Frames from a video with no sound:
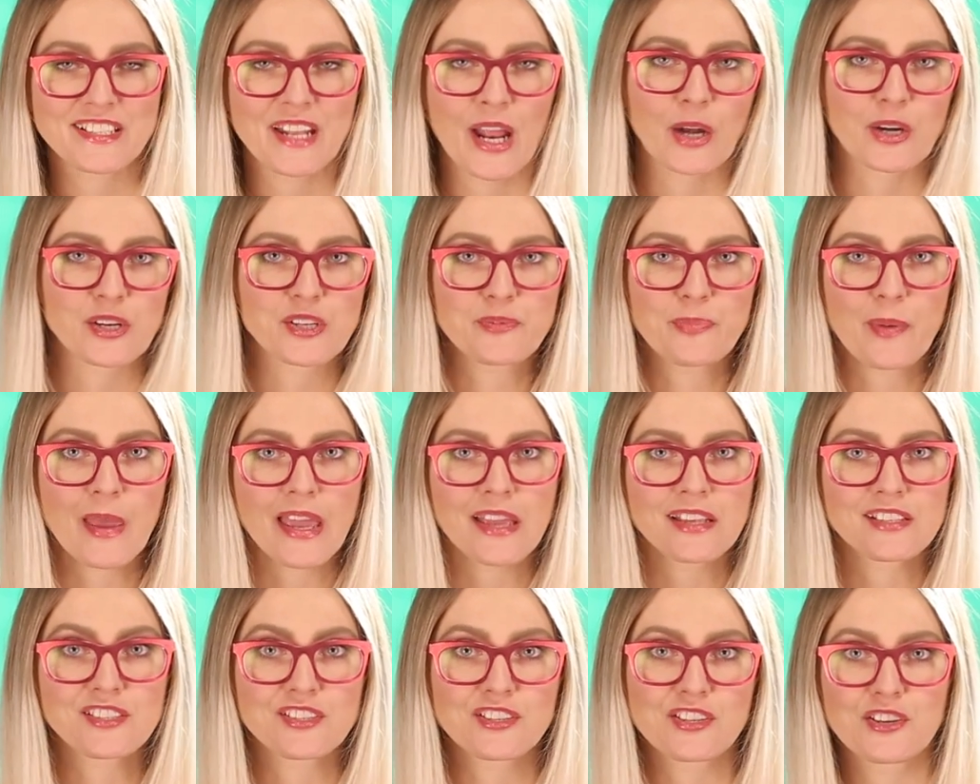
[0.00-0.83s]
in outer
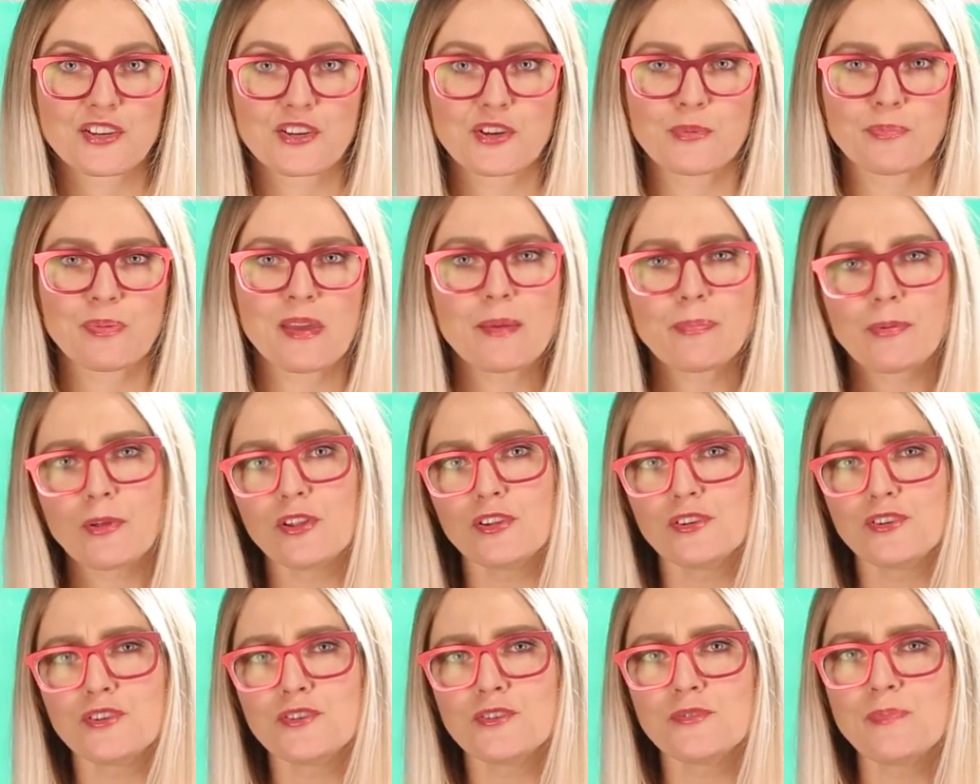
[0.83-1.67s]
space to
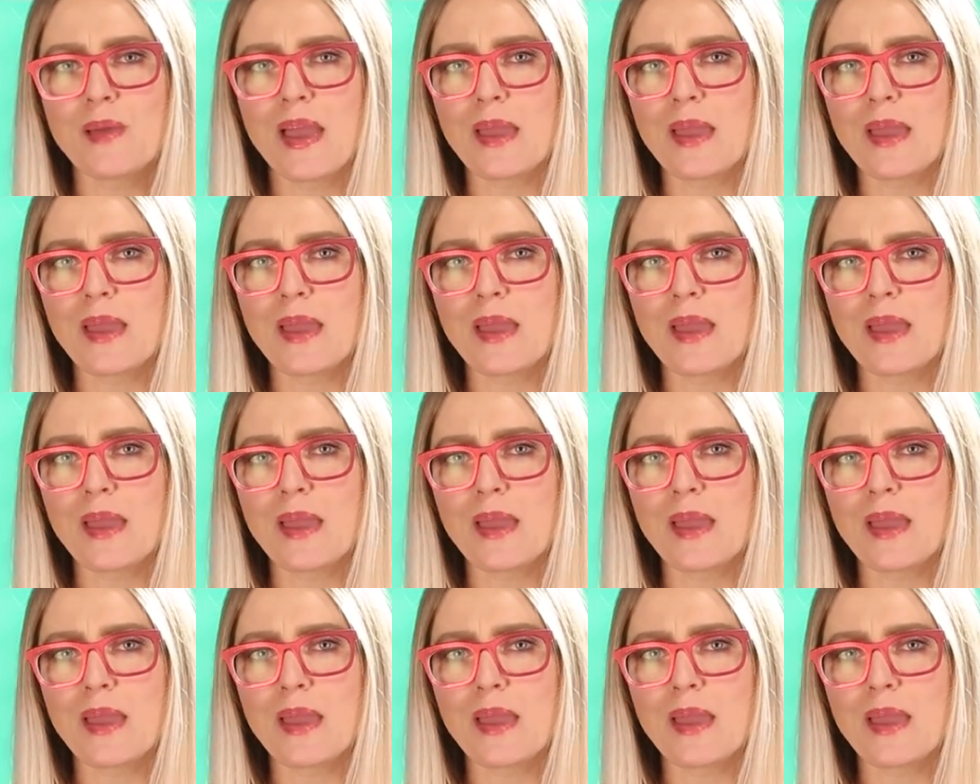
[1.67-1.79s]
people who